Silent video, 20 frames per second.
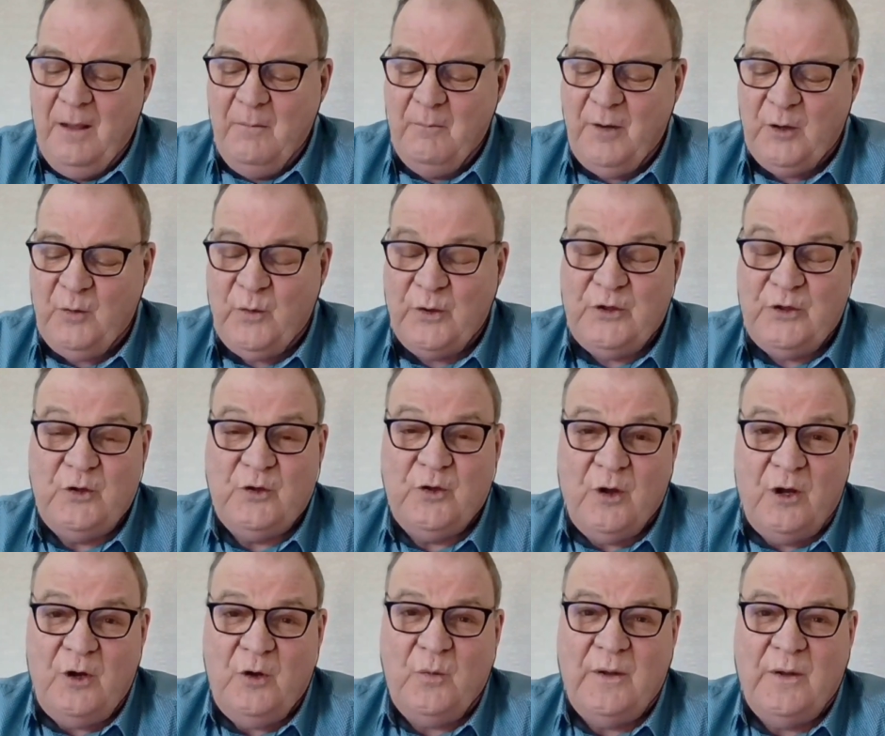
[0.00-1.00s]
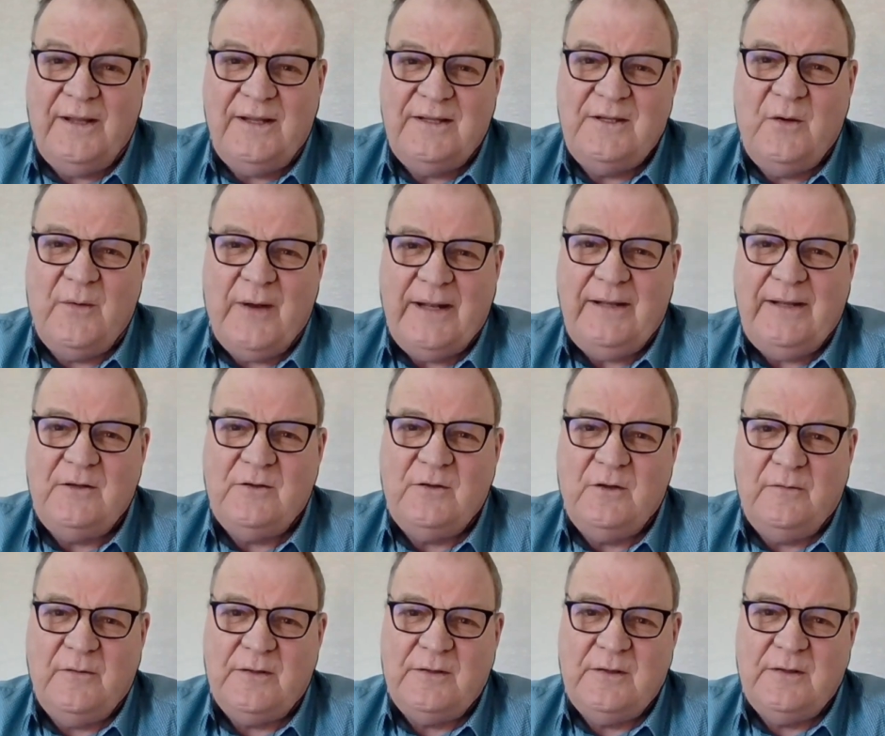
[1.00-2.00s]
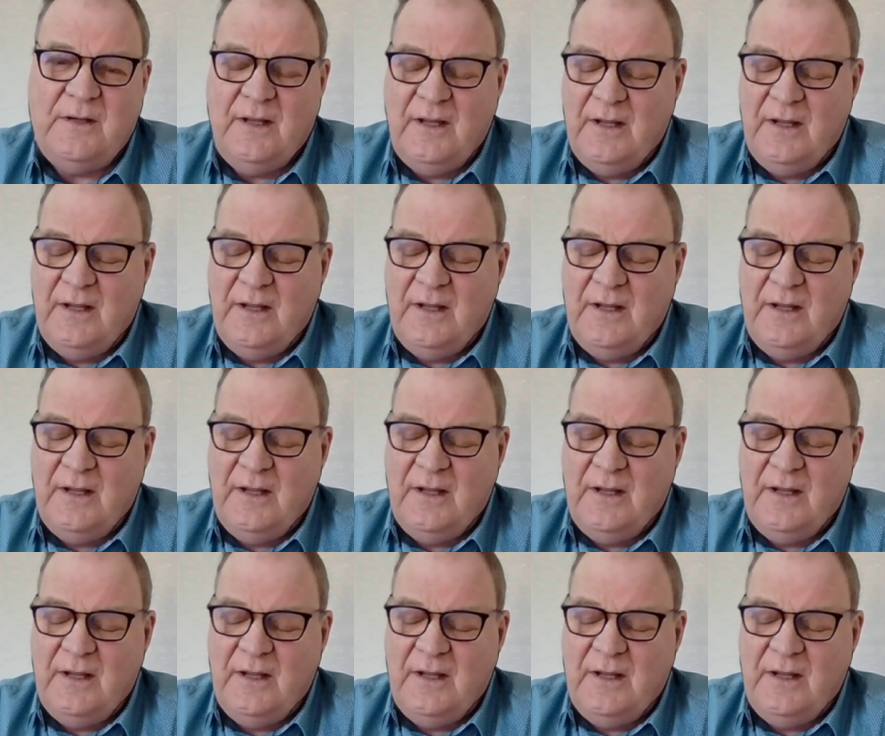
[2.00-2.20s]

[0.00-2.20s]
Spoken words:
But what you don't want is erratic service.